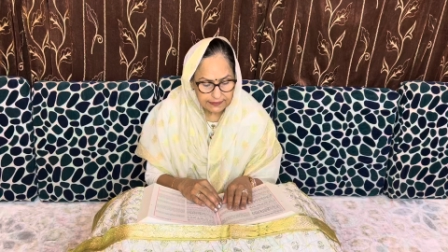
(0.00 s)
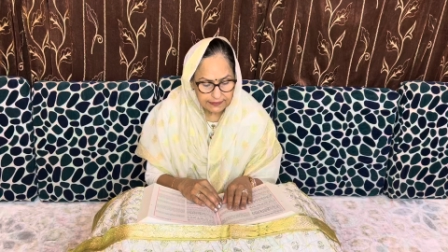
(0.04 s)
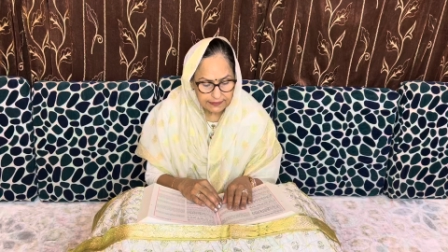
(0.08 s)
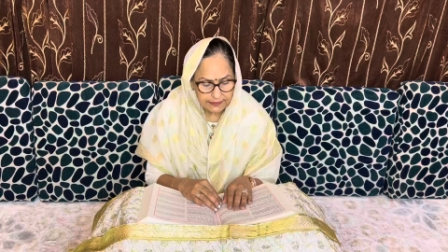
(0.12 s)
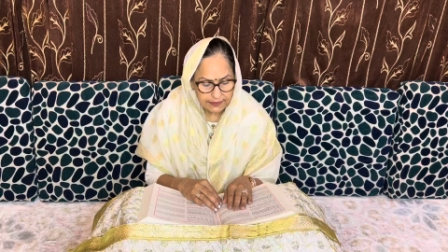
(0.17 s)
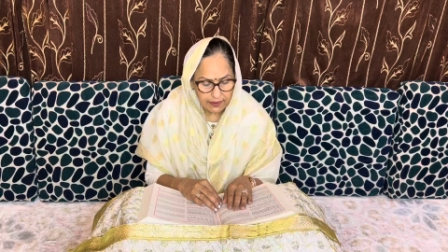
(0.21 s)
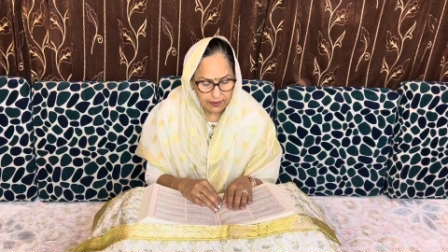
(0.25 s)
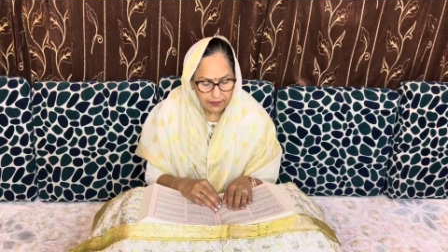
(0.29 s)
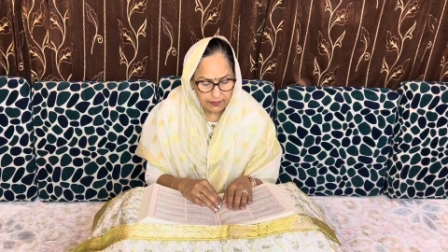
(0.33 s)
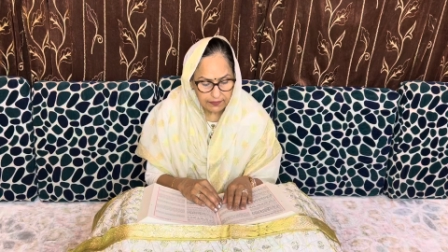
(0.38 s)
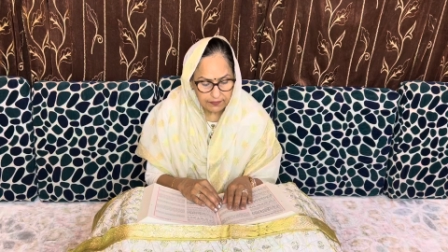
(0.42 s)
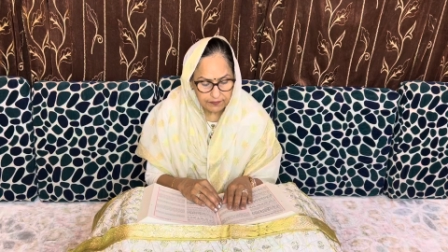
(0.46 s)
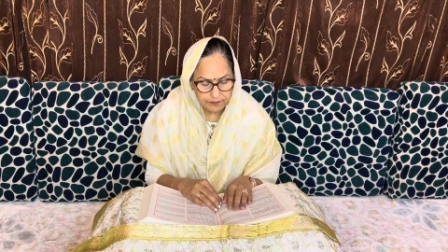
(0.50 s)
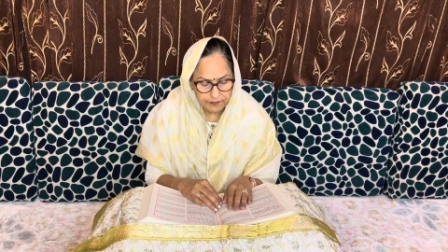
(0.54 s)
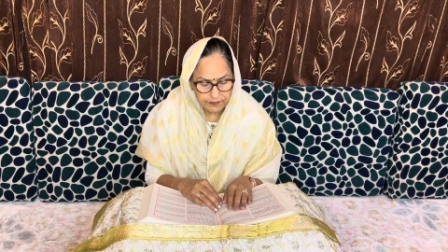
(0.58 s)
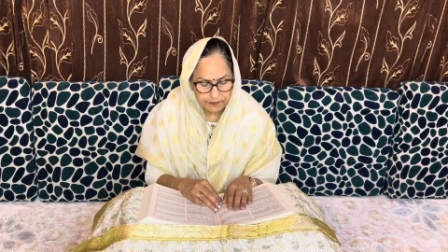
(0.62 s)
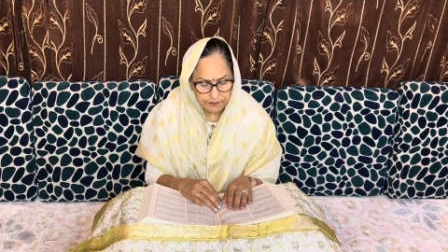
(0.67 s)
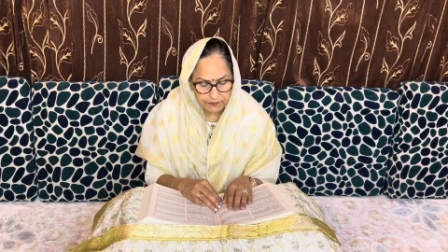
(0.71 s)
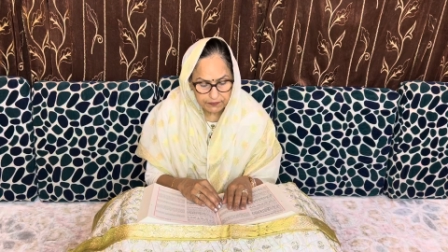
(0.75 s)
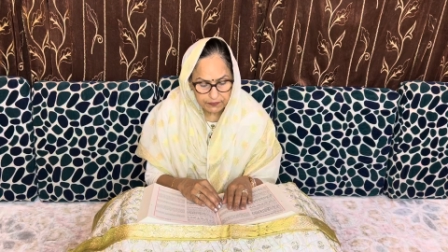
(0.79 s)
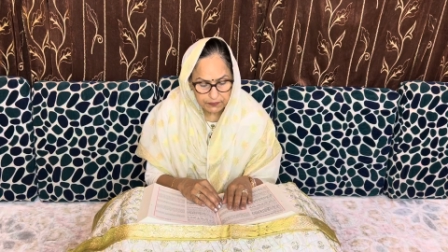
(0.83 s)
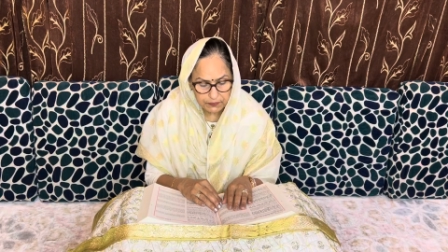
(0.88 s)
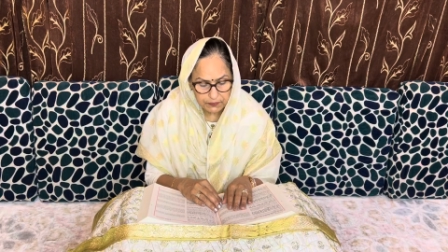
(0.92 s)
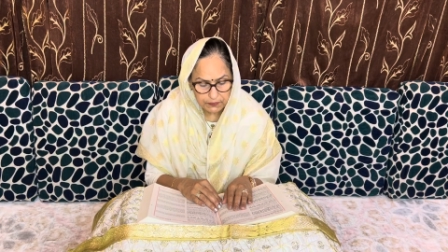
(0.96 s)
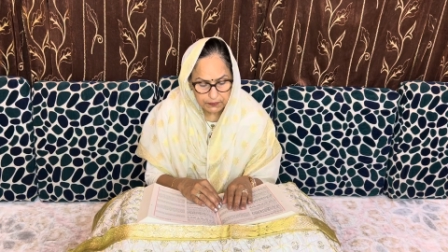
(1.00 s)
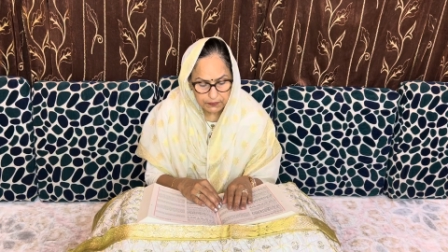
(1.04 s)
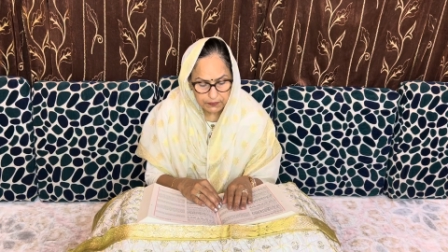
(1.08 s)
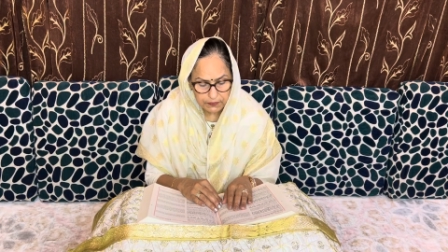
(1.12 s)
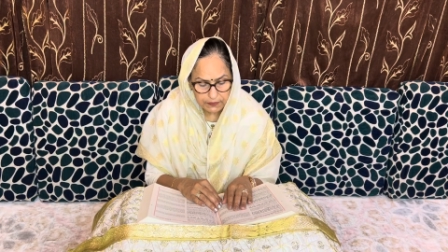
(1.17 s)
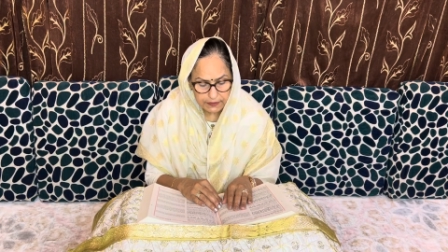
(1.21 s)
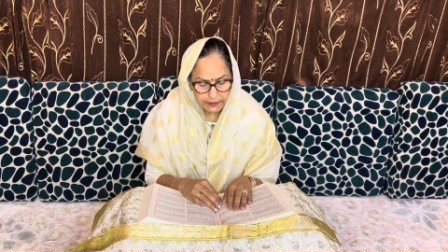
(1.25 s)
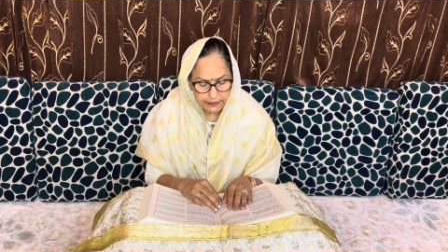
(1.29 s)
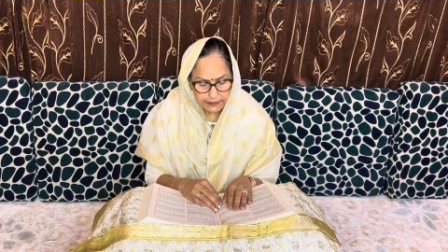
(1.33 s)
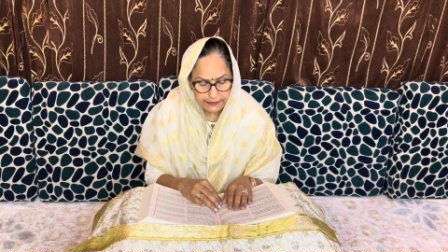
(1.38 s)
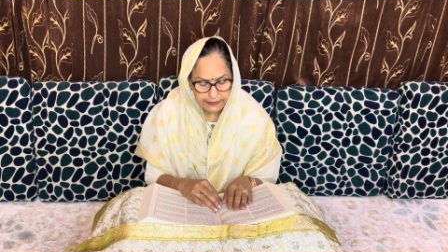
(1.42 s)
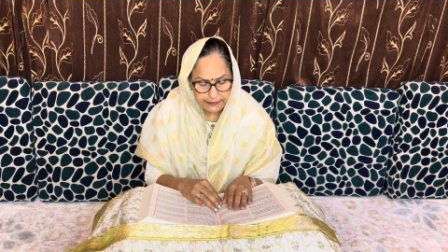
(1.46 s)
Sarang 5th Guru,
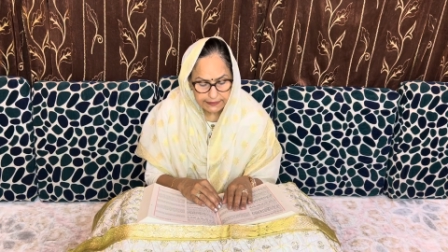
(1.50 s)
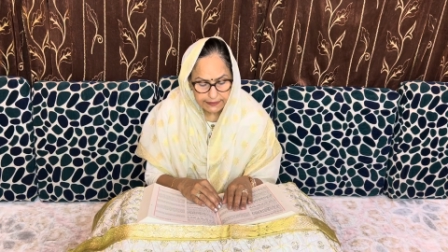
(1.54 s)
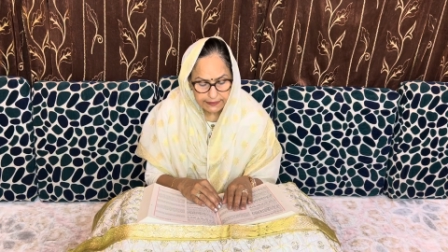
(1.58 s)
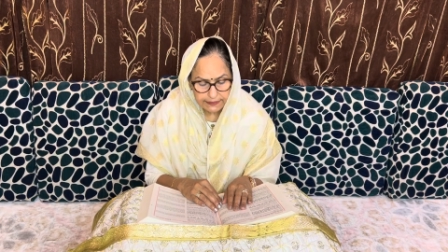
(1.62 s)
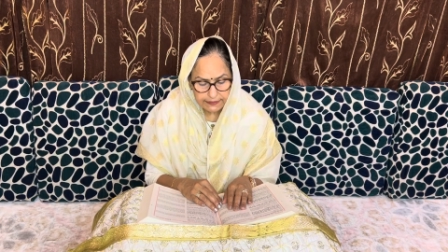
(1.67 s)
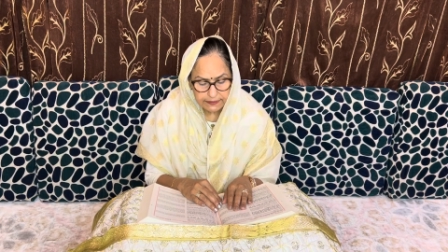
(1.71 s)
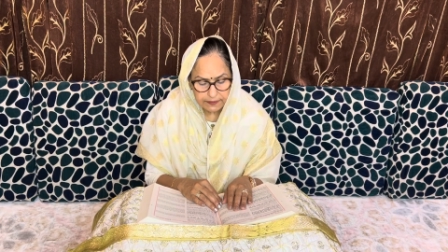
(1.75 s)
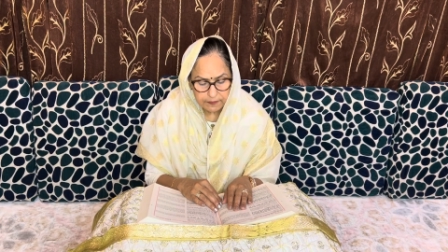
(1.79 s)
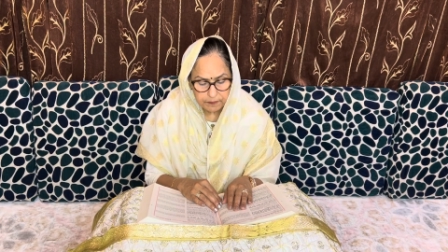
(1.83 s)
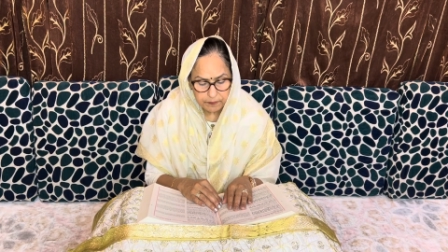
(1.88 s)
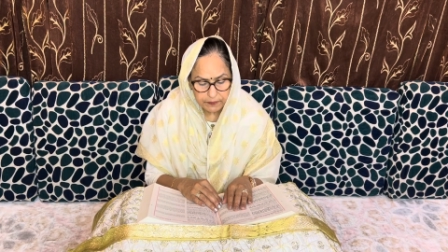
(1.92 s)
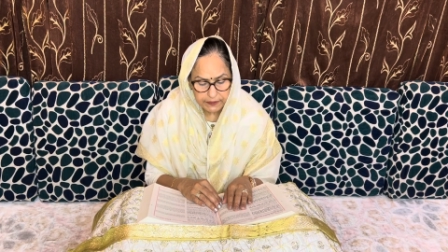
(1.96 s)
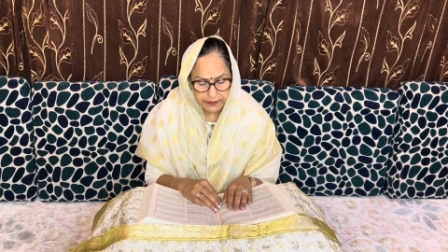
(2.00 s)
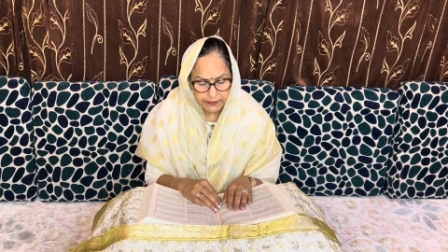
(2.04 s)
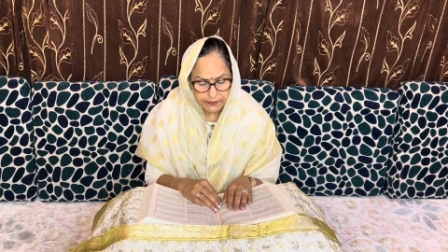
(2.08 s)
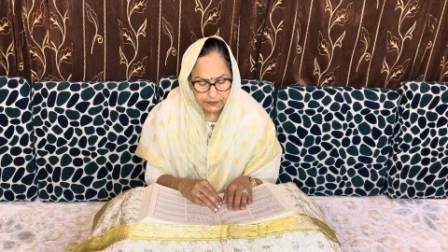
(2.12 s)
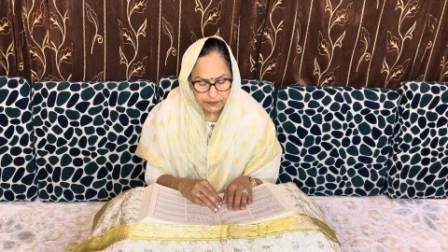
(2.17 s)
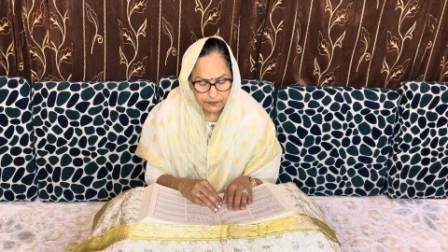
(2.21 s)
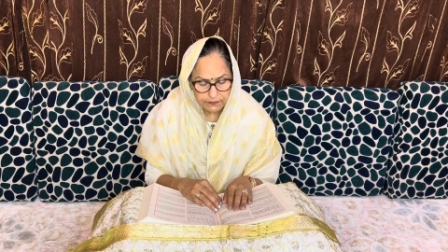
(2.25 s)
sing the praise